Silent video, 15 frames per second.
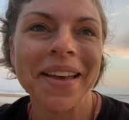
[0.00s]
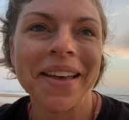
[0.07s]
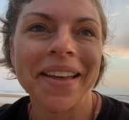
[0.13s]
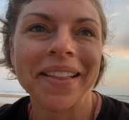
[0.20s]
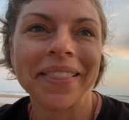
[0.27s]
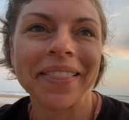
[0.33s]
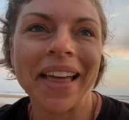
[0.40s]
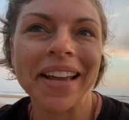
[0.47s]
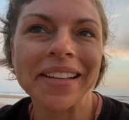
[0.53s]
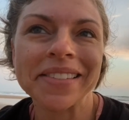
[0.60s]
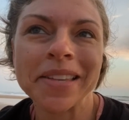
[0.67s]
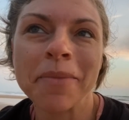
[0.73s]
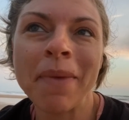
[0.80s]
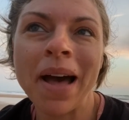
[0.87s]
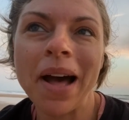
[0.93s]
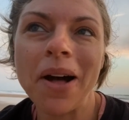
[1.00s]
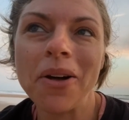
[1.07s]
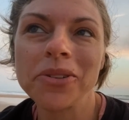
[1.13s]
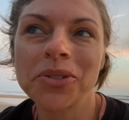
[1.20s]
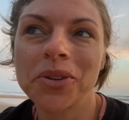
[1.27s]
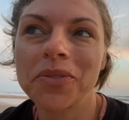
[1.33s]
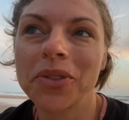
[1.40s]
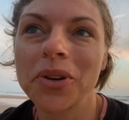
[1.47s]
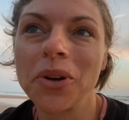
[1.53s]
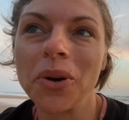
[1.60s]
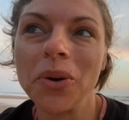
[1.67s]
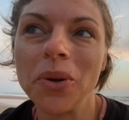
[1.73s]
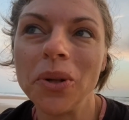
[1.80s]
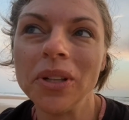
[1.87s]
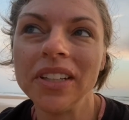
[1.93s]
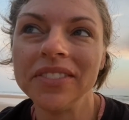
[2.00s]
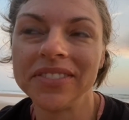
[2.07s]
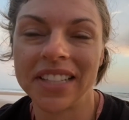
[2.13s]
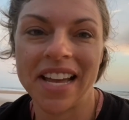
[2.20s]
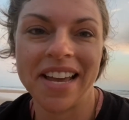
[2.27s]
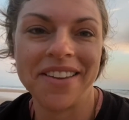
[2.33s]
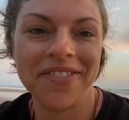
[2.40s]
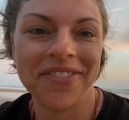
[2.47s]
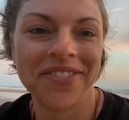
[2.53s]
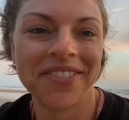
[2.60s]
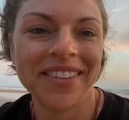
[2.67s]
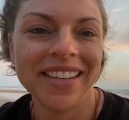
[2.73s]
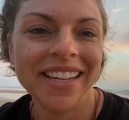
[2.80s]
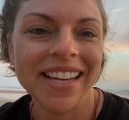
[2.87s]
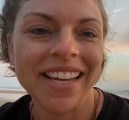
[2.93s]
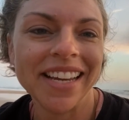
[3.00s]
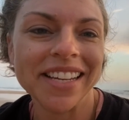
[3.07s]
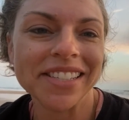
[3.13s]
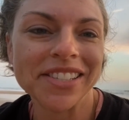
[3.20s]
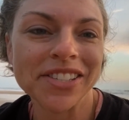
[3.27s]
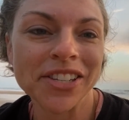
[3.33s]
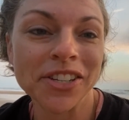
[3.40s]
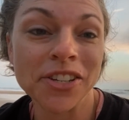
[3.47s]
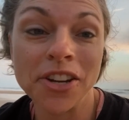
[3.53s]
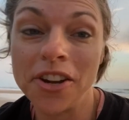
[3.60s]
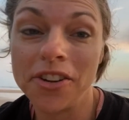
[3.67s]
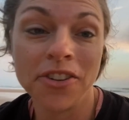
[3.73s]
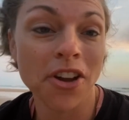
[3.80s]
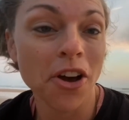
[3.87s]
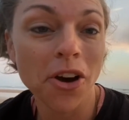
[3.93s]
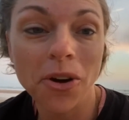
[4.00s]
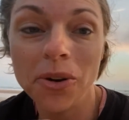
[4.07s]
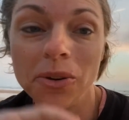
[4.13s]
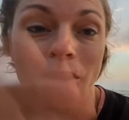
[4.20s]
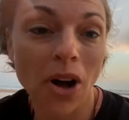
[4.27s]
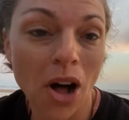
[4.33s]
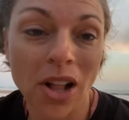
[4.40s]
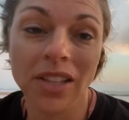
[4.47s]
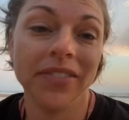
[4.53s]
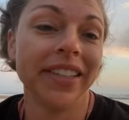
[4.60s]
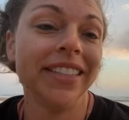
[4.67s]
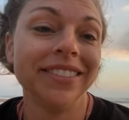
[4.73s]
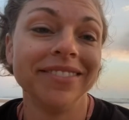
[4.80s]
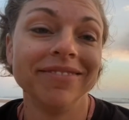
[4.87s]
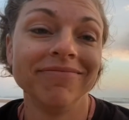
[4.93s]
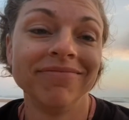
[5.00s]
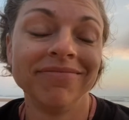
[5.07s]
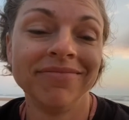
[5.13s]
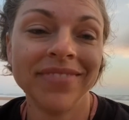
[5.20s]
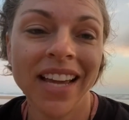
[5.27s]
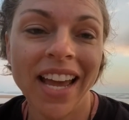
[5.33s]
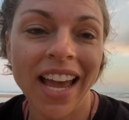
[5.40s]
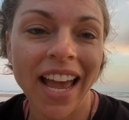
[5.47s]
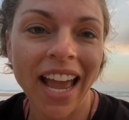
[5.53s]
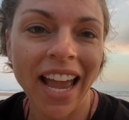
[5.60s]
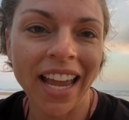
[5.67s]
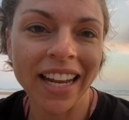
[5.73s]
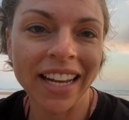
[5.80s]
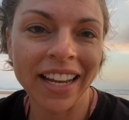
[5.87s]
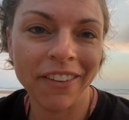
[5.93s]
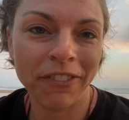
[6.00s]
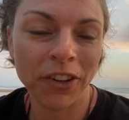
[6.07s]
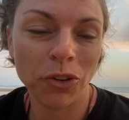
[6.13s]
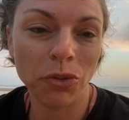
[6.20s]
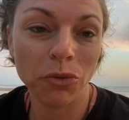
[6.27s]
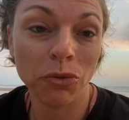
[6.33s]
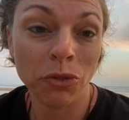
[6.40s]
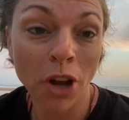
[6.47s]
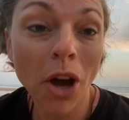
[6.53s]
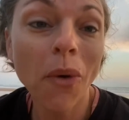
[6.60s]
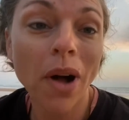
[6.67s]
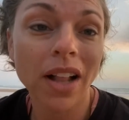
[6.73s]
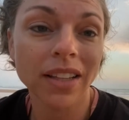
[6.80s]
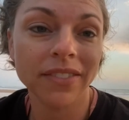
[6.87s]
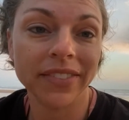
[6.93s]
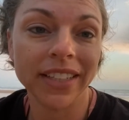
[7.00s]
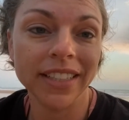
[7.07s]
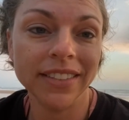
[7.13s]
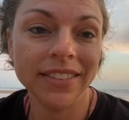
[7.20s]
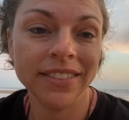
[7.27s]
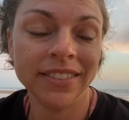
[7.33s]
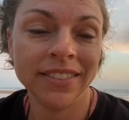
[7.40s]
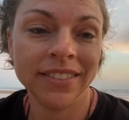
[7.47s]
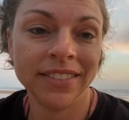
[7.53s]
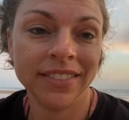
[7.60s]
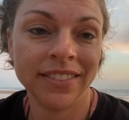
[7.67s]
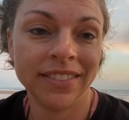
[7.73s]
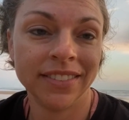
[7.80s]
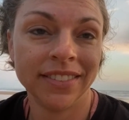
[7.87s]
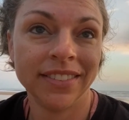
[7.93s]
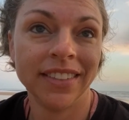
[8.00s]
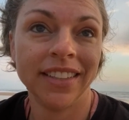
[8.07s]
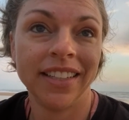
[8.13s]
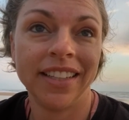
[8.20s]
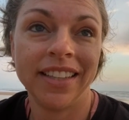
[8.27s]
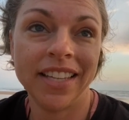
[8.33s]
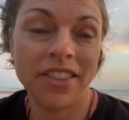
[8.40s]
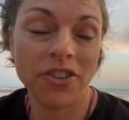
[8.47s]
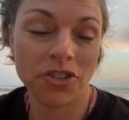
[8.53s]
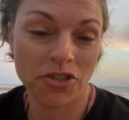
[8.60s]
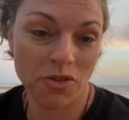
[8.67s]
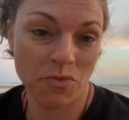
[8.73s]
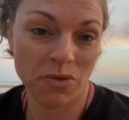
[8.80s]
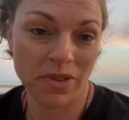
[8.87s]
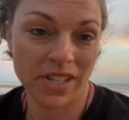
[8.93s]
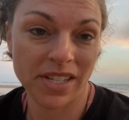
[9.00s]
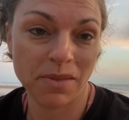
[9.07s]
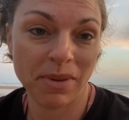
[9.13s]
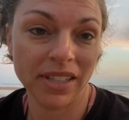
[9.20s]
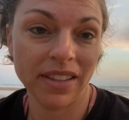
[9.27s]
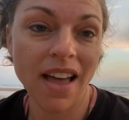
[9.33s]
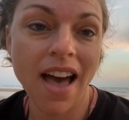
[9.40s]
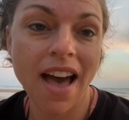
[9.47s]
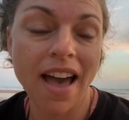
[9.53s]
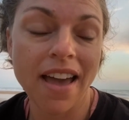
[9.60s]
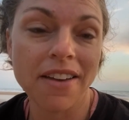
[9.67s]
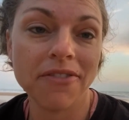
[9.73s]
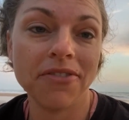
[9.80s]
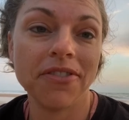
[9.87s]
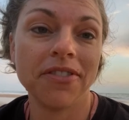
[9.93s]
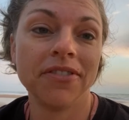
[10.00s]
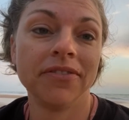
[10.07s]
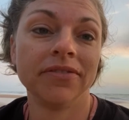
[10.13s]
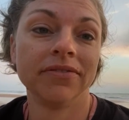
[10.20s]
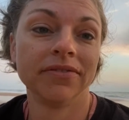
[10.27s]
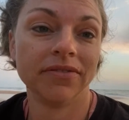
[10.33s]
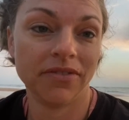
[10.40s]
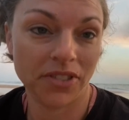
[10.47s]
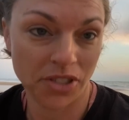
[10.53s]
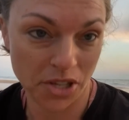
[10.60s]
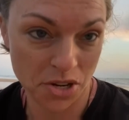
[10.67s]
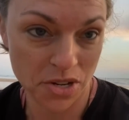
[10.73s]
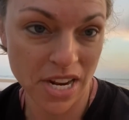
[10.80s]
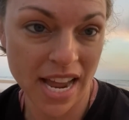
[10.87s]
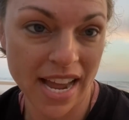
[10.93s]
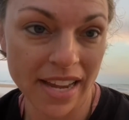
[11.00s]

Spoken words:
Like somehow sort of the goal of life is to know all of it. And if you know all of it, then there's no more reason to be alive, so you die.